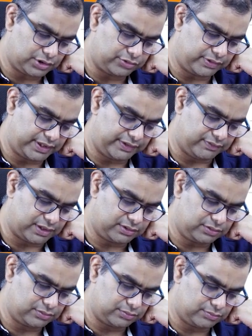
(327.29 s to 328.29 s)

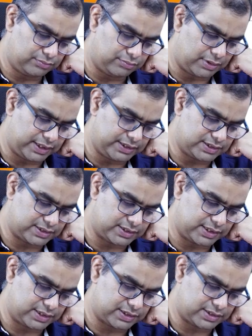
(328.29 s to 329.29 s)
21 minus
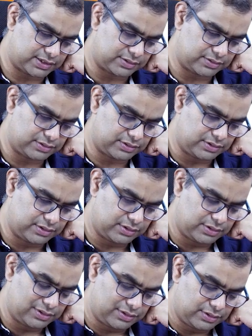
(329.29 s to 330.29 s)
6
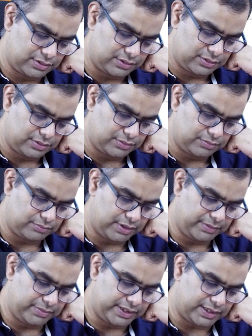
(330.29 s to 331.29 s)

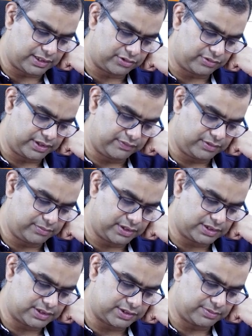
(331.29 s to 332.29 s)
by beta. 21
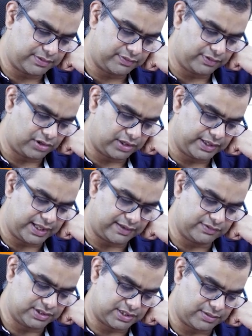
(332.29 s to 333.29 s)
minus 6 by beta, you already
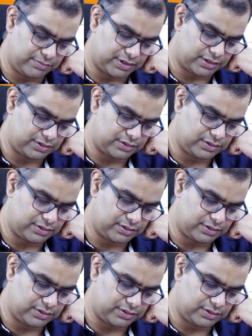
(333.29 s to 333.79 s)
have this number,